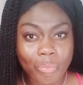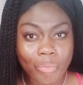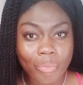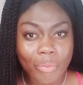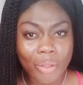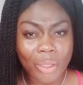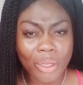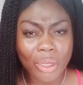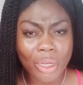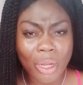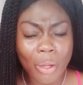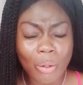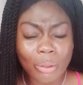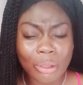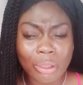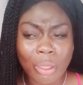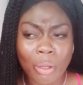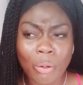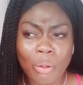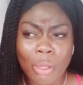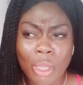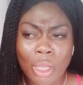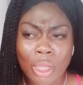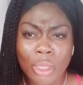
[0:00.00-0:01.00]
You know,
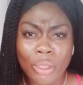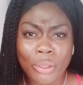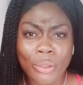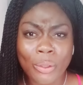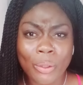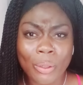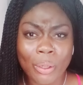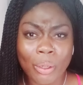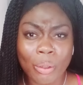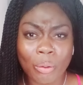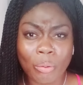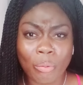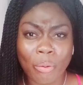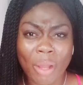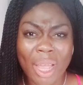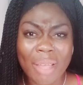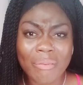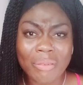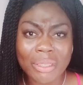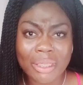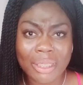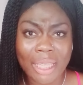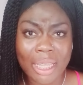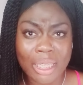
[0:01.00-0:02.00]
so you'll
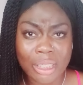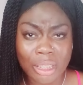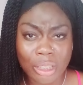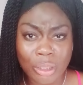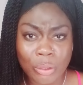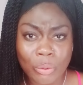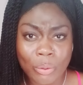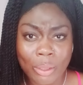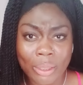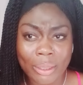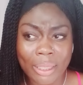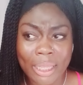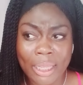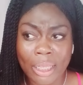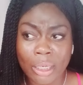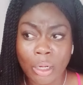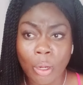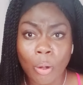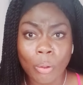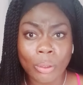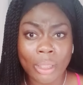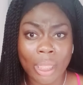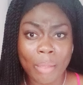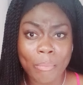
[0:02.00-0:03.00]
gravitate to it thinking,
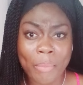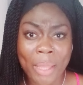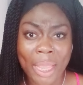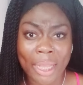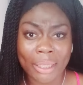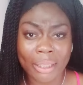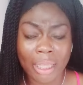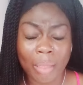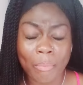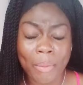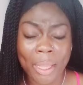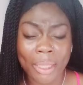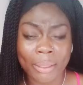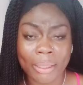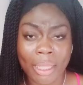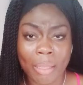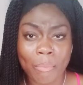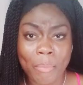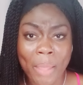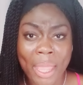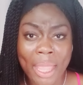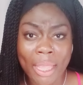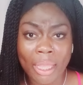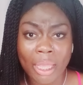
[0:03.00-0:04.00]
oh, they
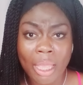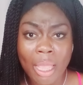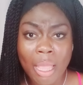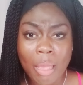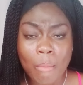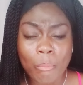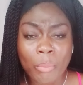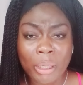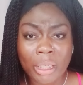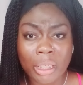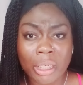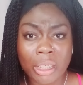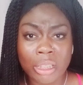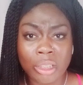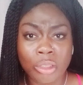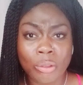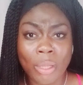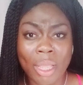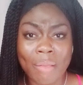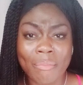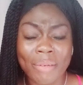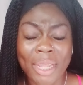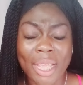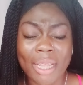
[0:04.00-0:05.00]
back. But because you
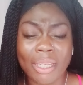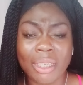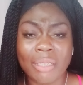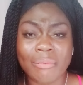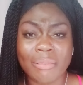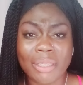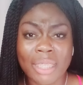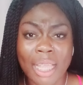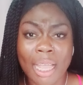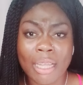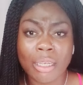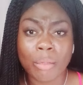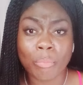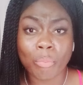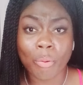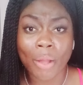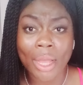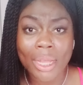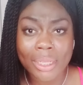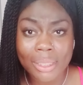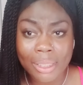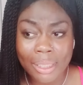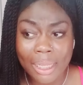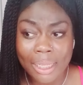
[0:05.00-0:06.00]
haven't had enough time to
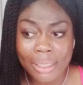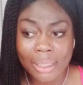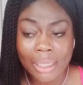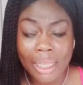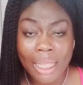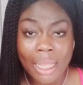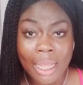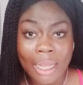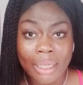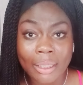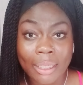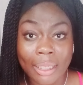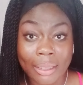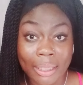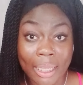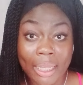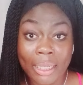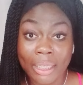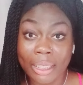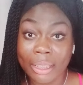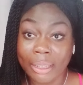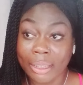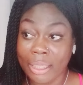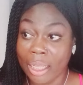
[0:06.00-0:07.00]
process that
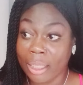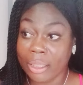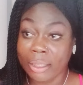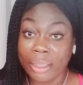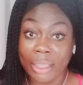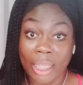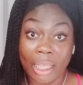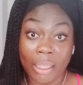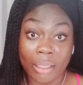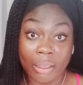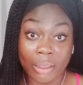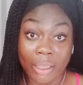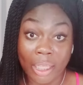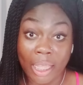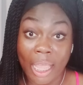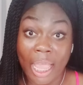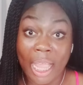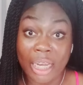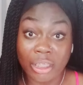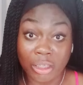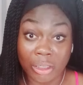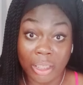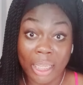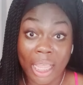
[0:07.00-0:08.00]
they
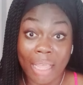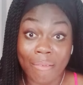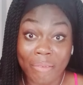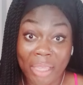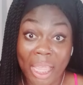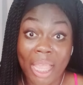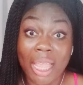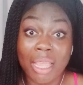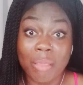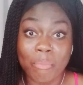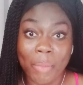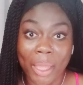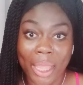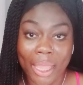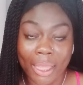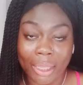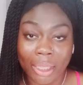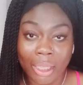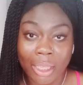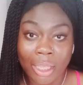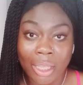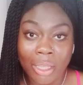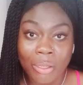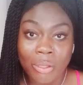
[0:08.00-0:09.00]
actually have came back.
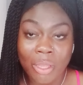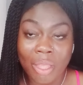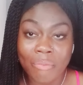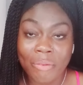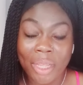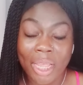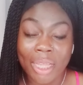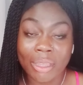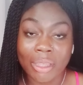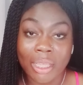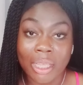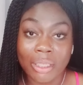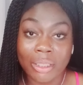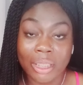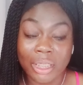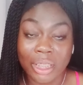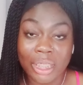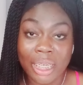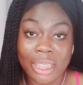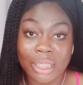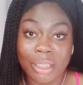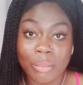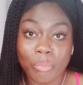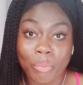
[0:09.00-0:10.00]
You haven't had the
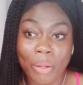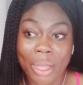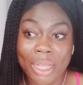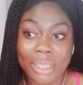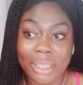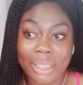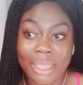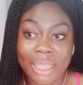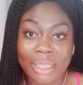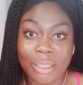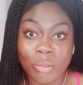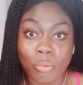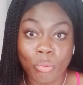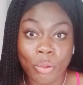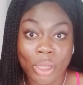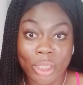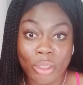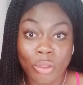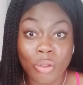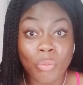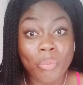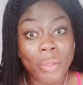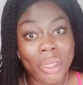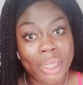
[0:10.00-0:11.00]
chance to process what
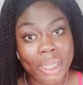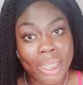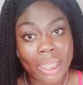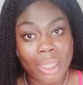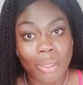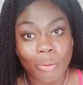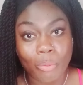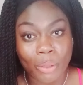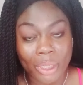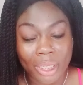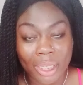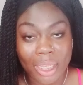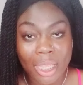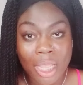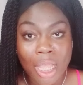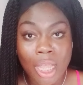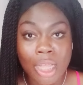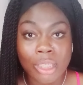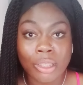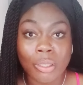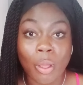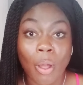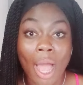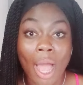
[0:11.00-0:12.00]
you've been hit with.
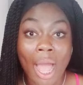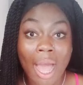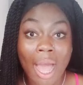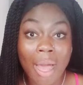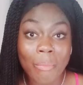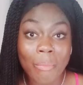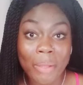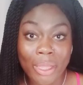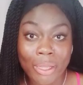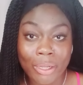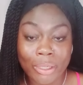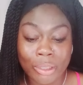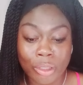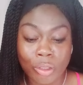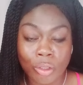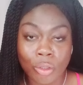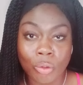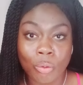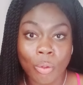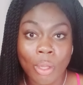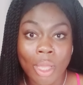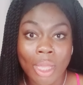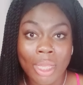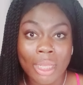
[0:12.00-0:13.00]
So I'm here
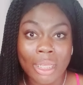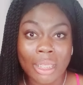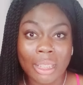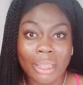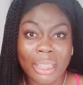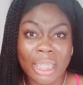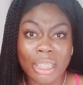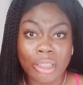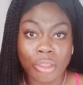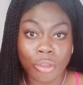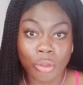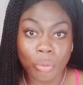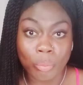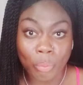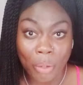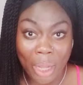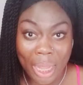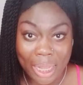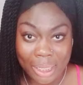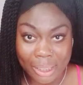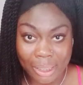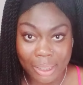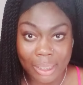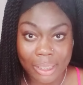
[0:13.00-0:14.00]
to let you
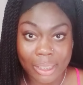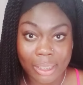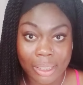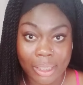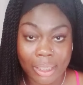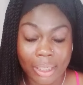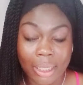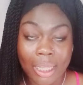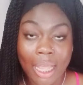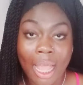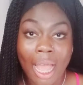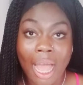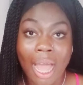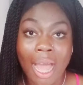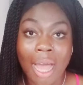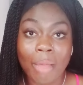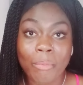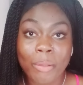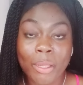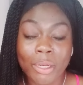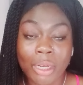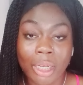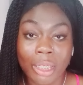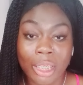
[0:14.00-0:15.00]
process it. I'm
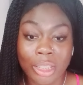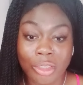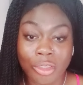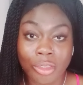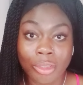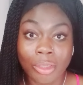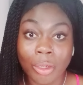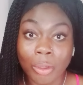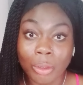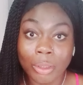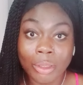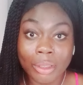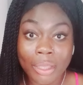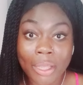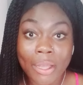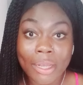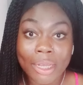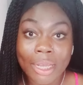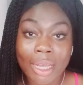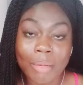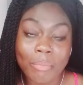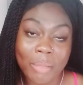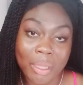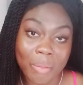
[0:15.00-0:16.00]
here to let you know they're
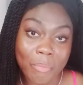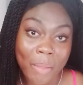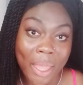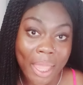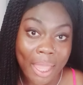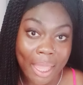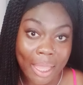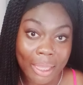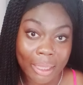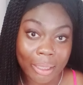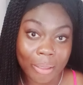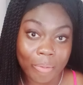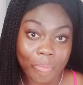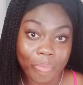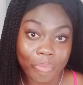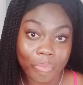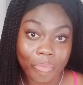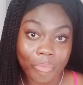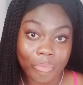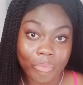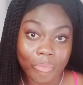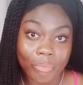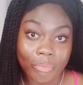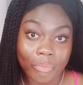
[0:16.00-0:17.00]
coming back.
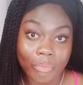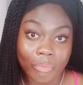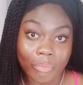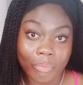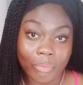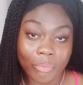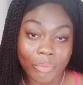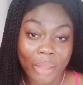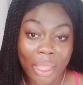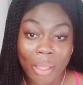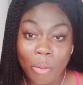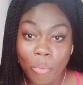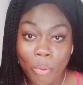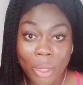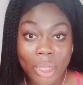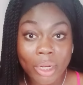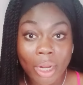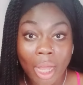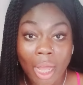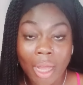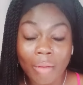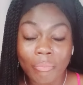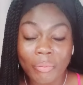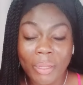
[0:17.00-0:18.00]
They went
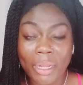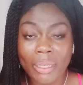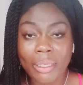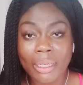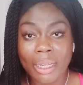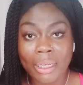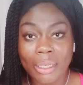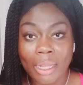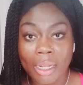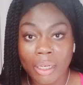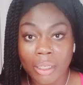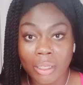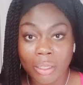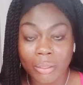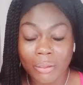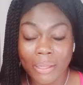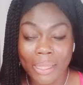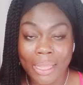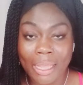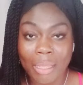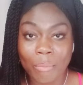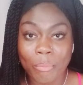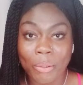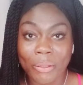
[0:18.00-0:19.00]
off. They did their little
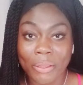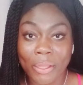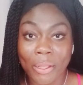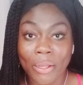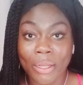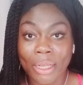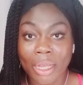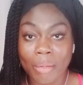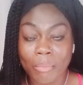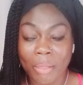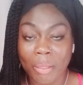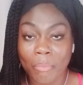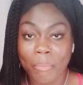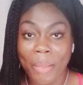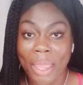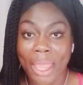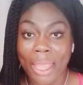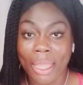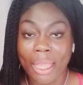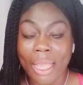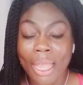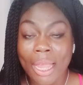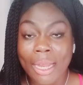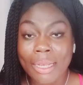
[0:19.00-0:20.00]
thing, but they're coming
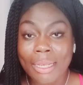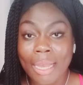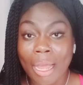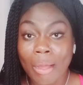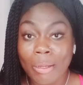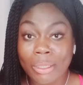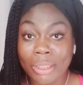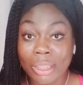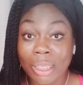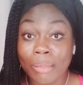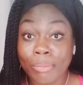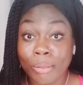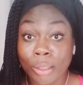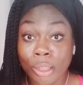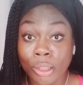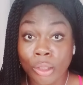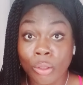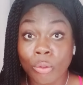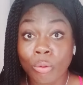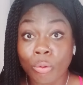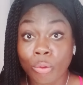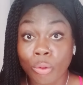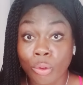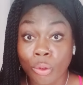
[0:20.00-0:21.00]
back. Now it's up to
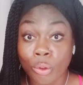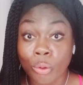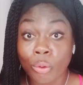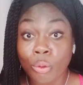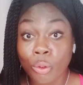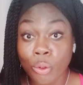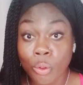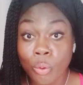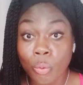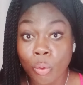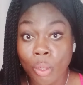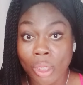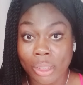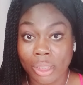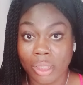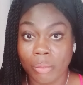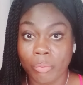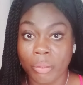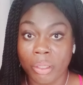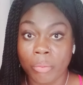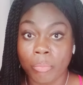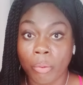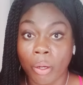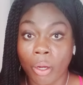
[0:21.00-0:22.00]
you. Do you want to
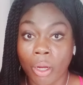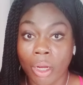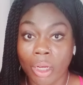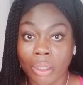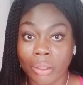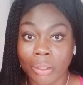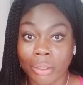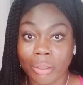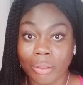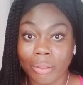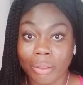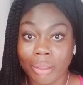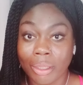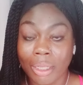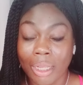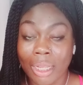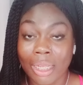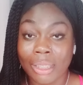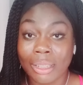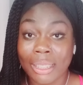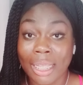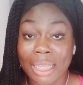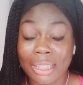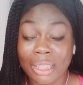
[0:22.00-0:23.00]
be bothered?
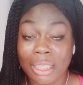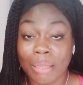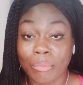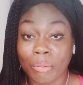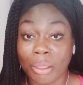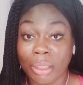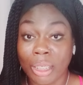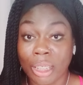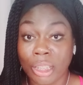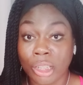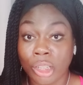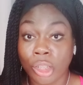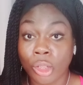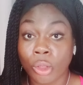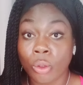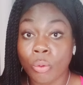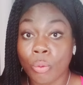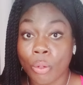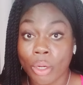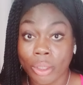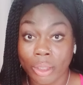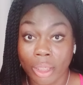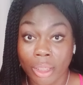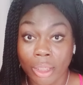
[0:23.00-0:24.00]
Is that something that you
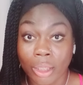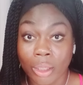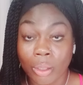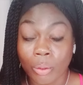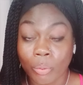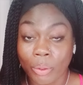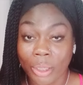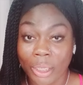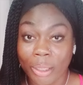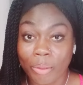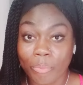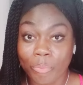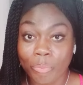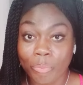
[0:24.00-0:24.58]
want to deal with?